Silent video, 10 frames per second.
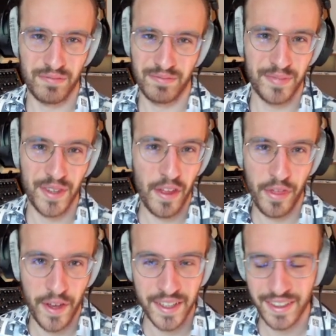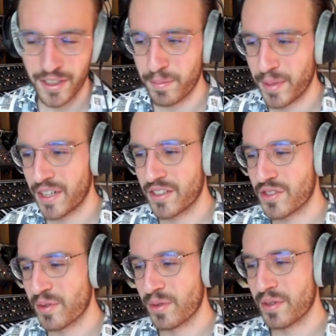nothing compared
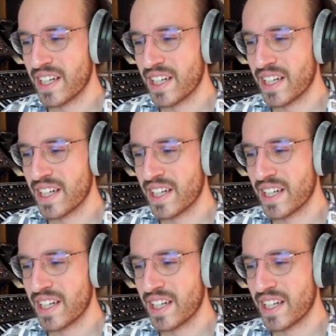to